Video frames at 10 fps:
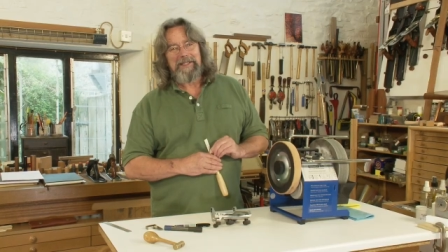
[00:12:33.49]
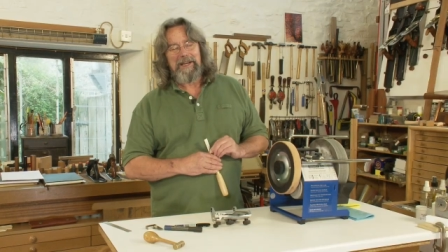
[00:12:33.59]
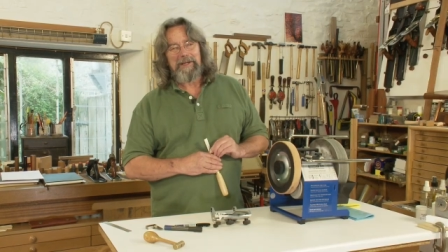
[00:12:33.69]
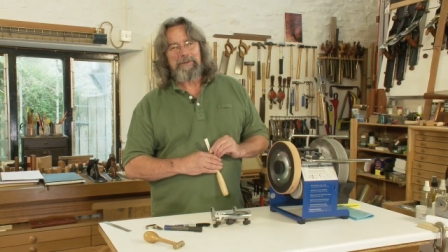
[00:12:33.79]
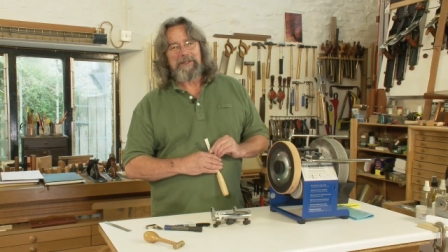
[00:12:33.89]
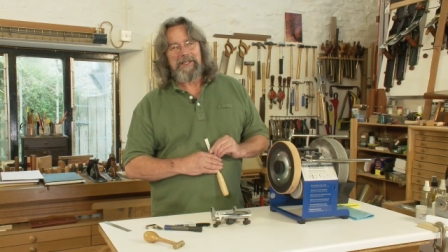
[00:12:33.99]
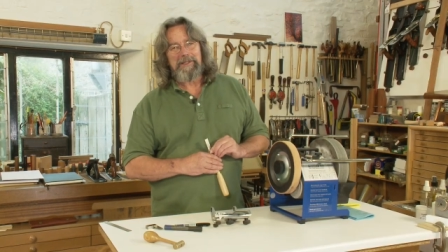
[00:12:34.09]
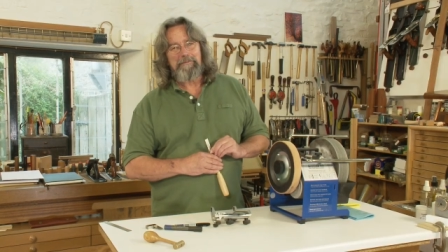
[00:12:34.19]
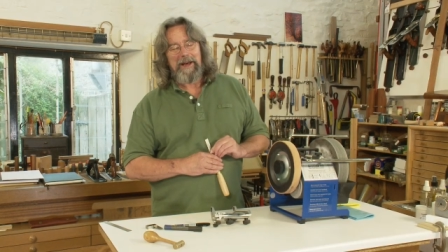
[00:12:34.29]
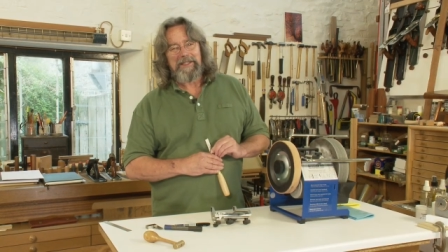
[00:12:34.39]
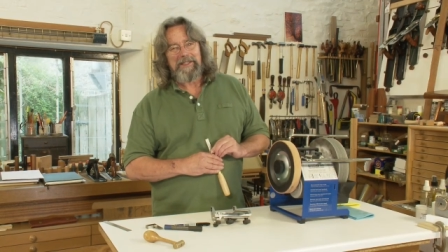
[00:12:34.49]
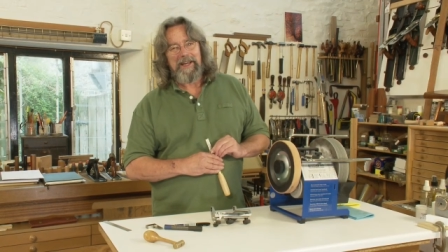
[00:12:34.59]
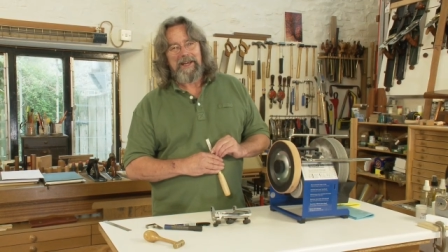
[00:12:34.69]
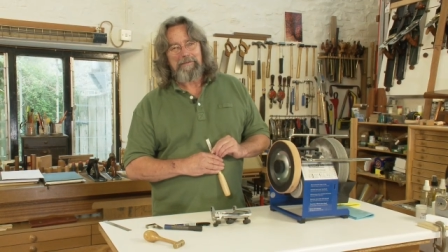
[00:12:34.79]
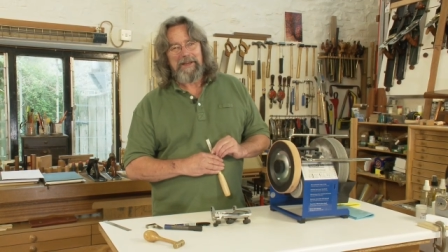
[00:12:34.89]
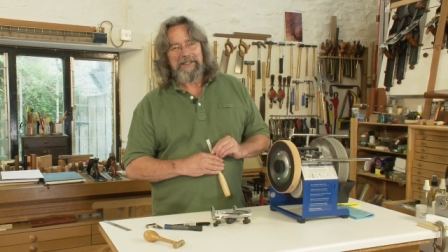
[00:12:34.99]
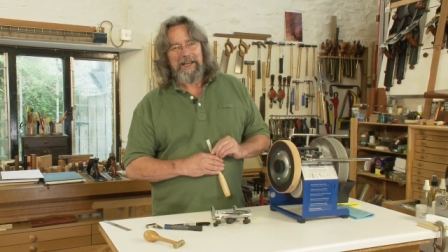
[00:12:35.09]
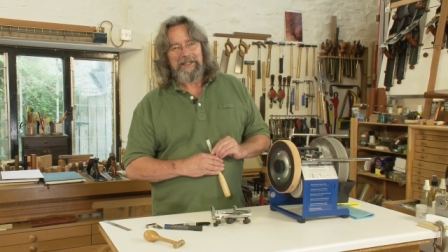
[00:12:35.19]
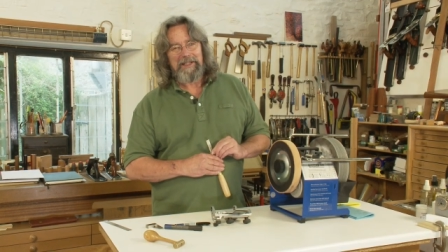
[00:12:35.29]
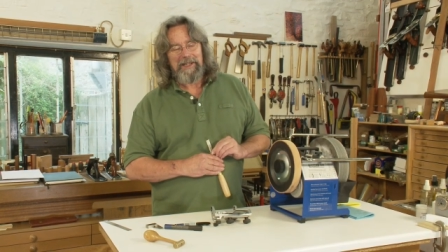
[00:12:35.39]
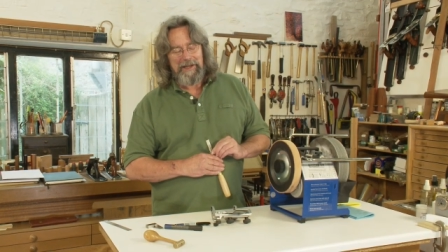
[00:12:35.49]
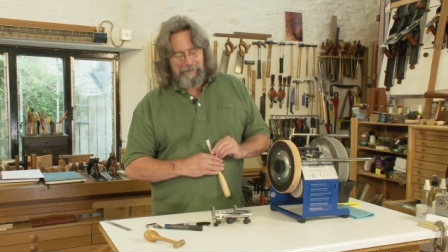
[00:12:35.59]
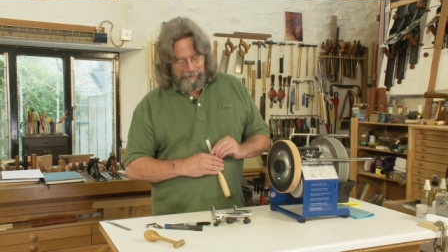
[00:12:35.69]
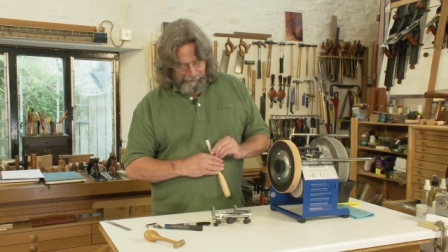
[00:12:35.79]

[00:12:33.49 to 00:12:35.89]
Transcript: decide what its best name is, actually.